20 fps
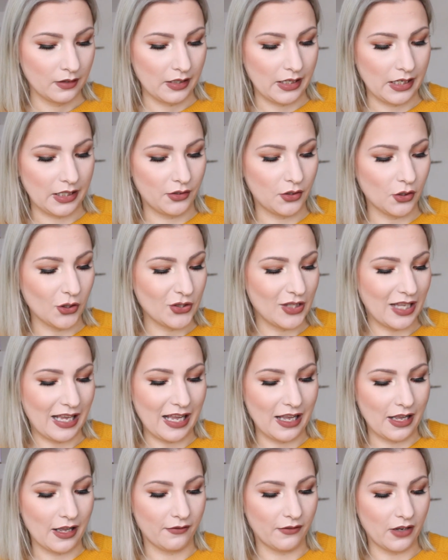It does
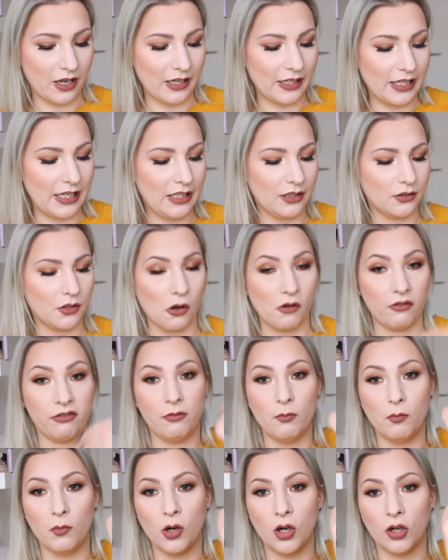have a hint
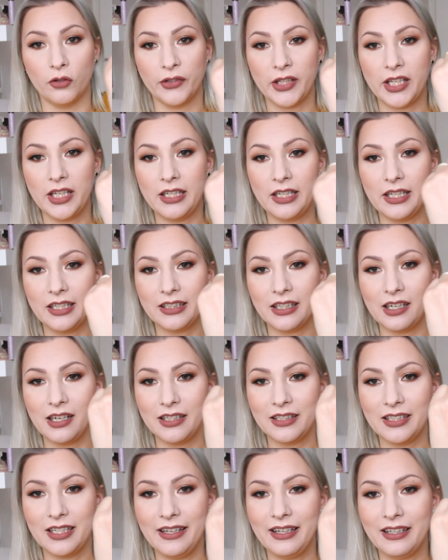of mauve in it,
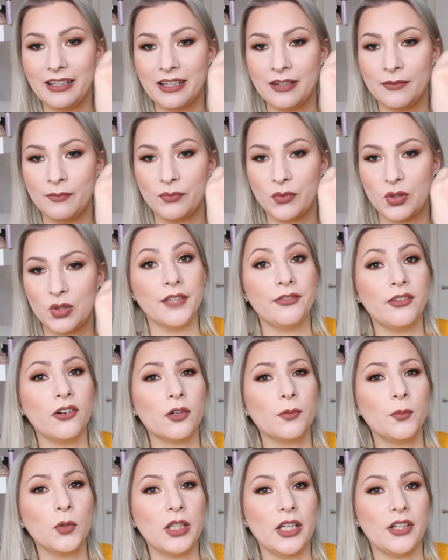I think. The
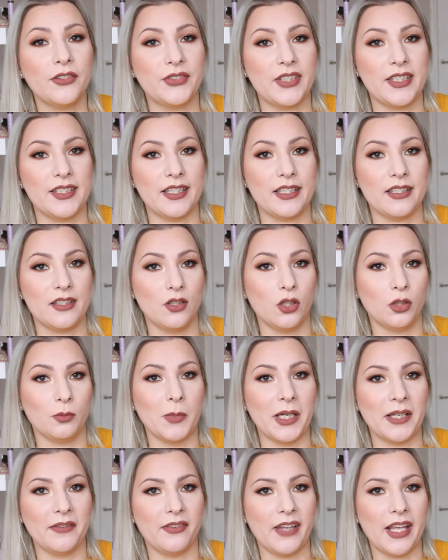formula of this is not
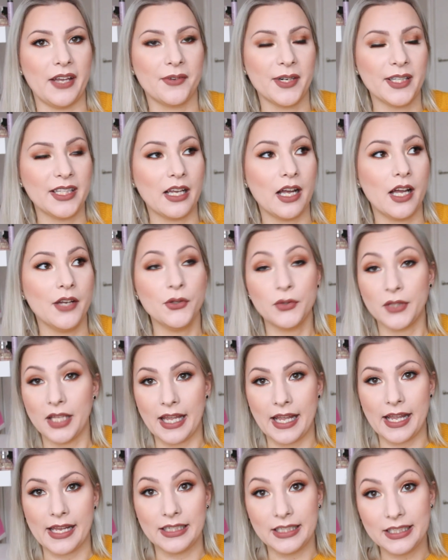my favorite. I
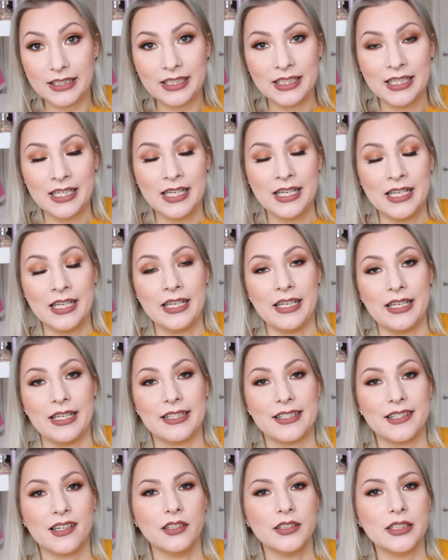don't hate it.
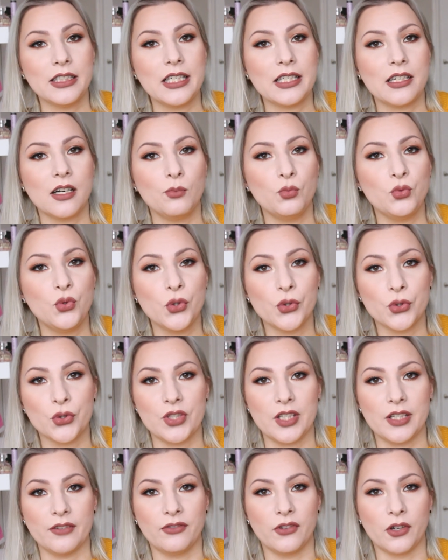It's kind of like a
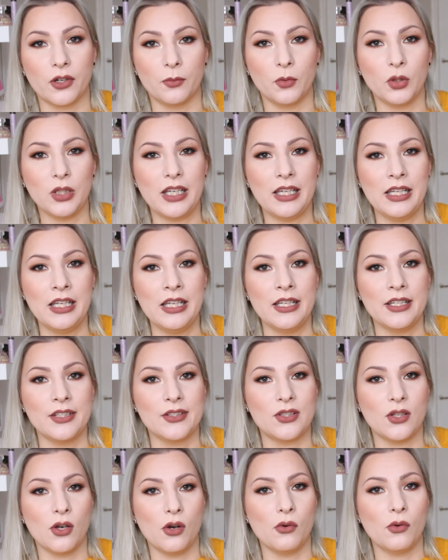mousse formula,
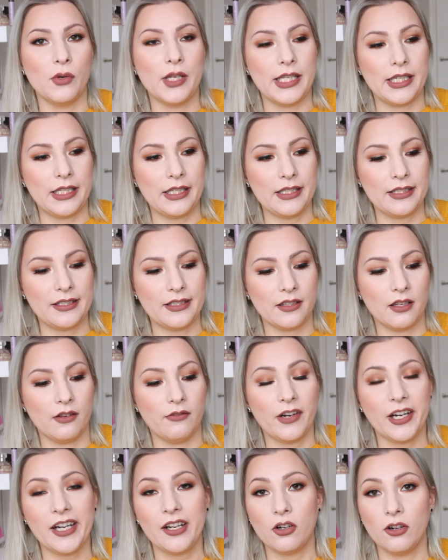so it is
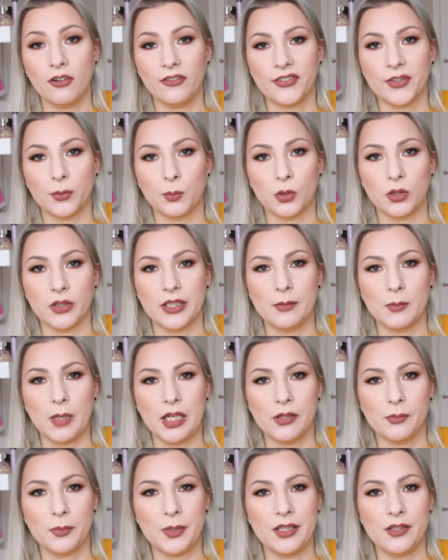very comfortable in
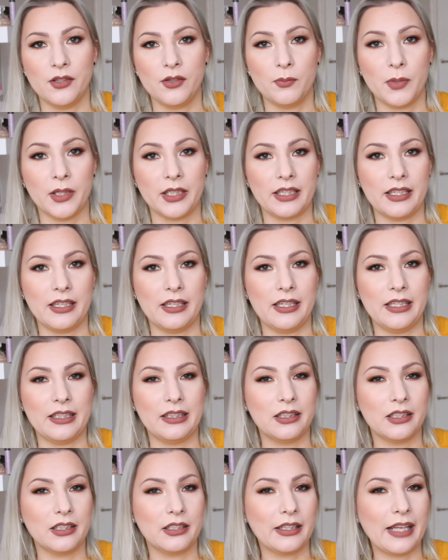my opinion, but it
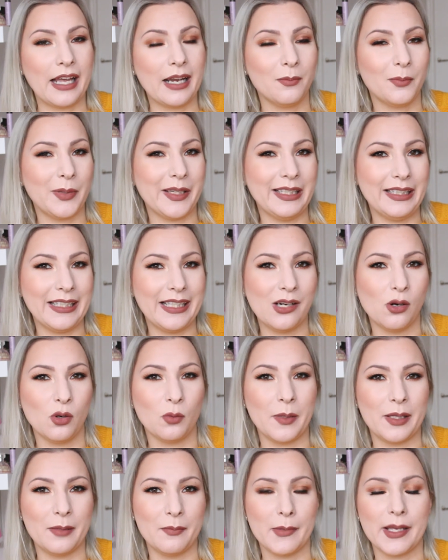can be a little
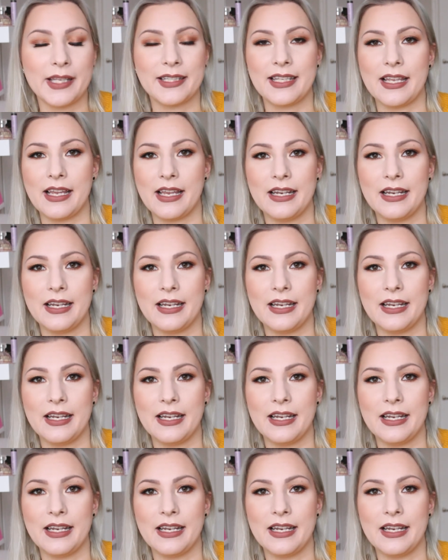bit messy.